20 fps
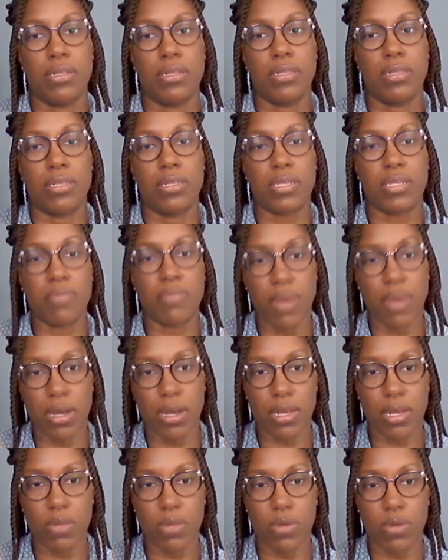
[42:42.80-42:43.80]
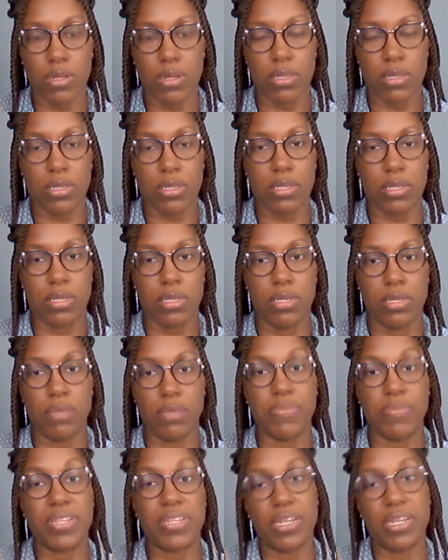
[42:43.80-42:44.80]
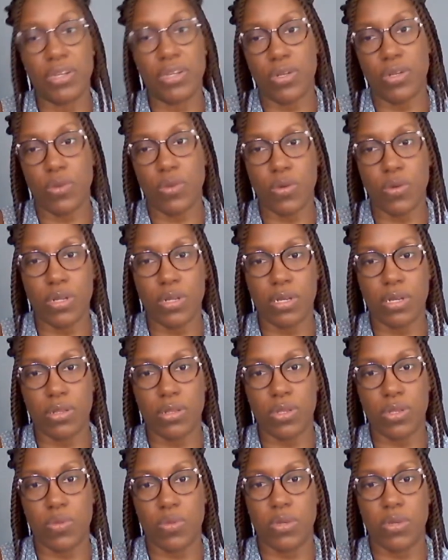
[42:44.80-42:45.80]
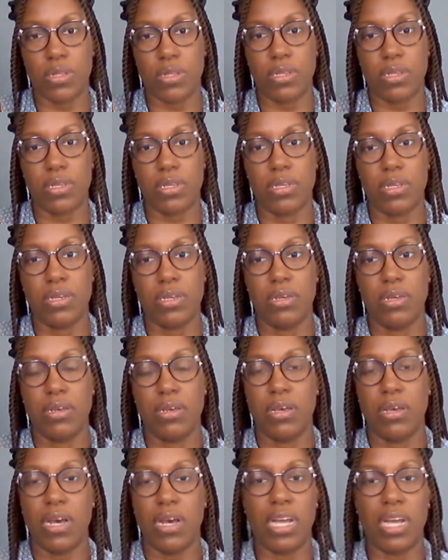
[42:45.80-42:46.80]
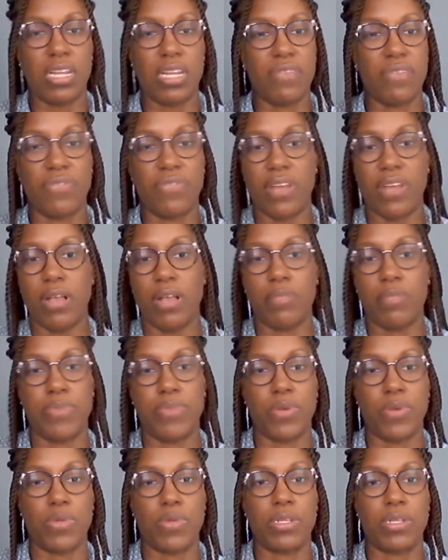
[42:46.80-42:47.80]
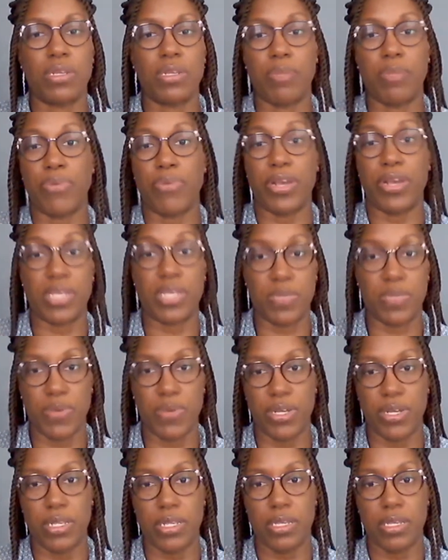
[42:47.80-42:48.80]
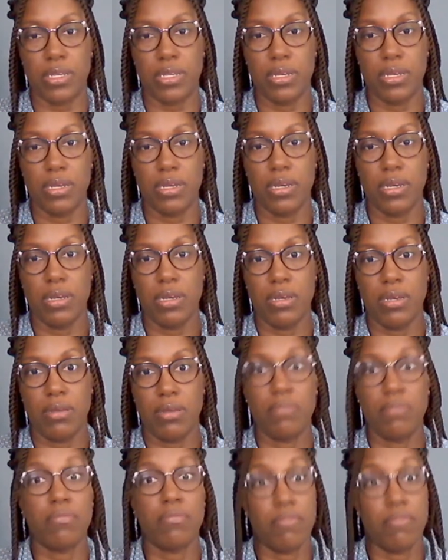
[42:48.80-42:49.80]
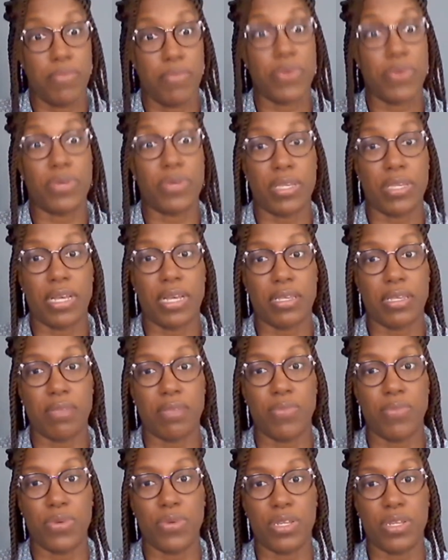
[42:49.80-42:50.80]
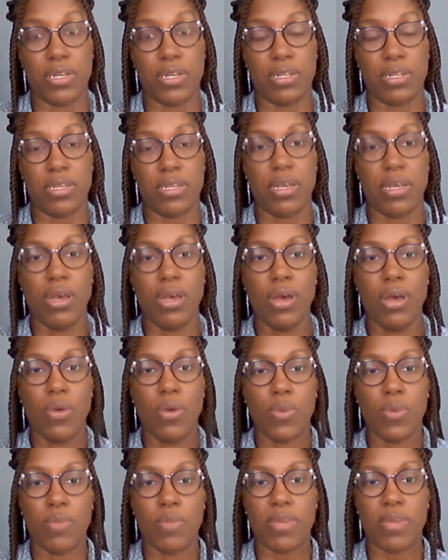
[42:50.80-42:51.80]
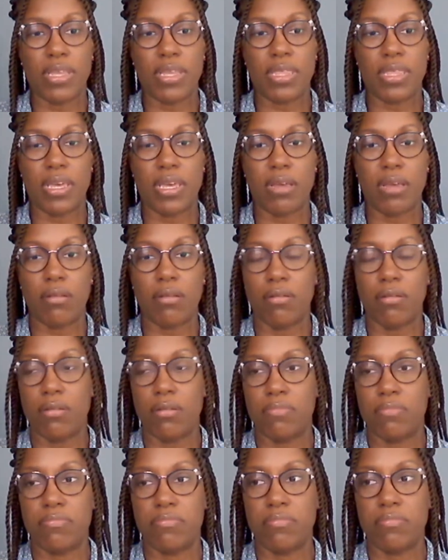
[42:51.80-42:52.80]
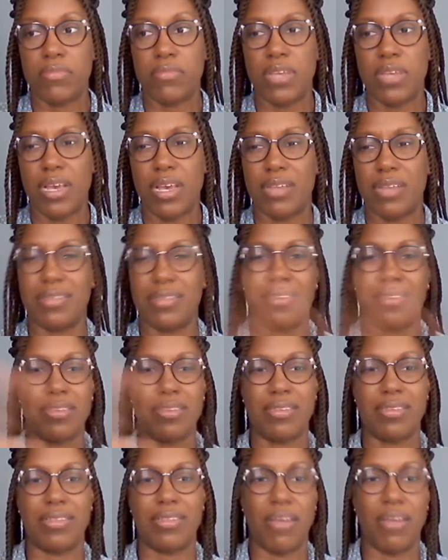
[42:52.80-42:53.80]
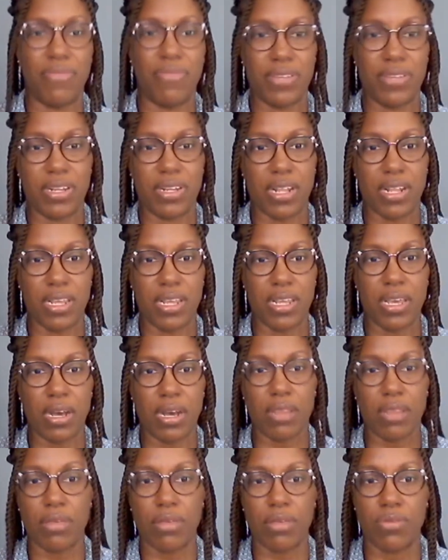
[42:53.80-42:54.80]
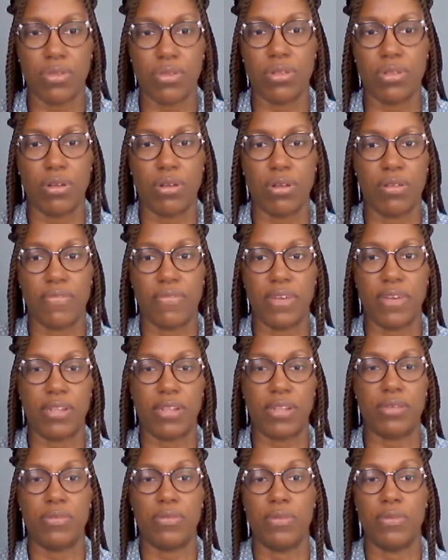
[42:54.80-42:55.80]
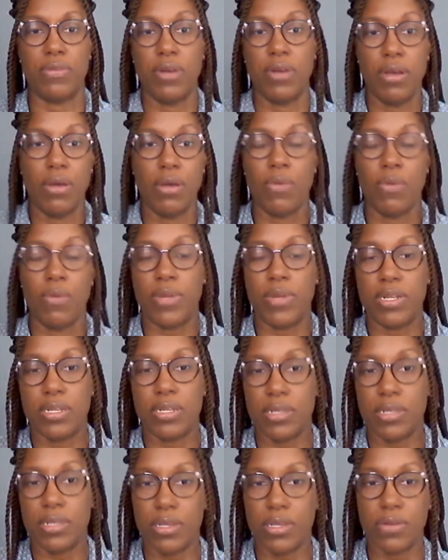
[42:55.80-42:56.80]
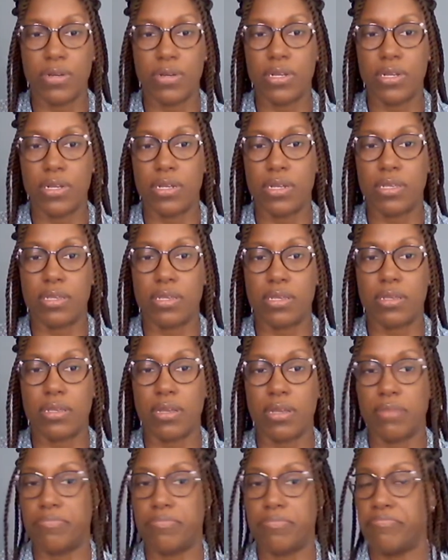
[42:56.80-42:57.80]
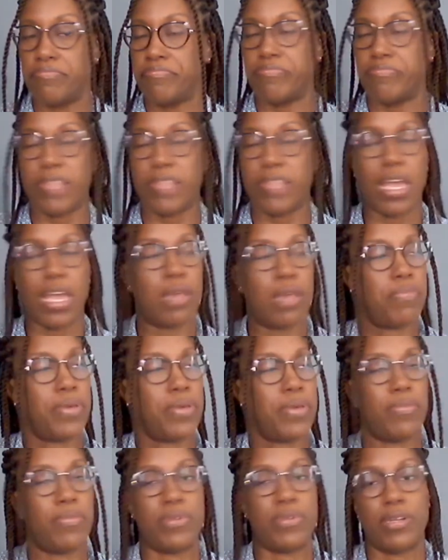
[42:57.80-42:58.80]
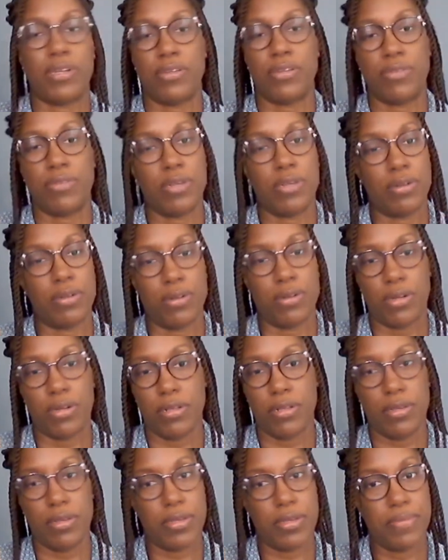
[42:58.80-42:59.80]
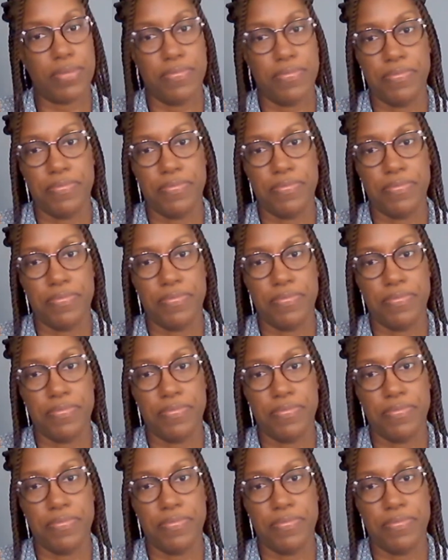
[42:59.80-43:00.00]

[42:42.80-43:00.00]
this market wants, the potential audience wants, and even help you with your price point, because that's important. We might think, oh, yeah, this is definitely $1,000 value. When it is the audience, it's like, I ain't paying more than $300.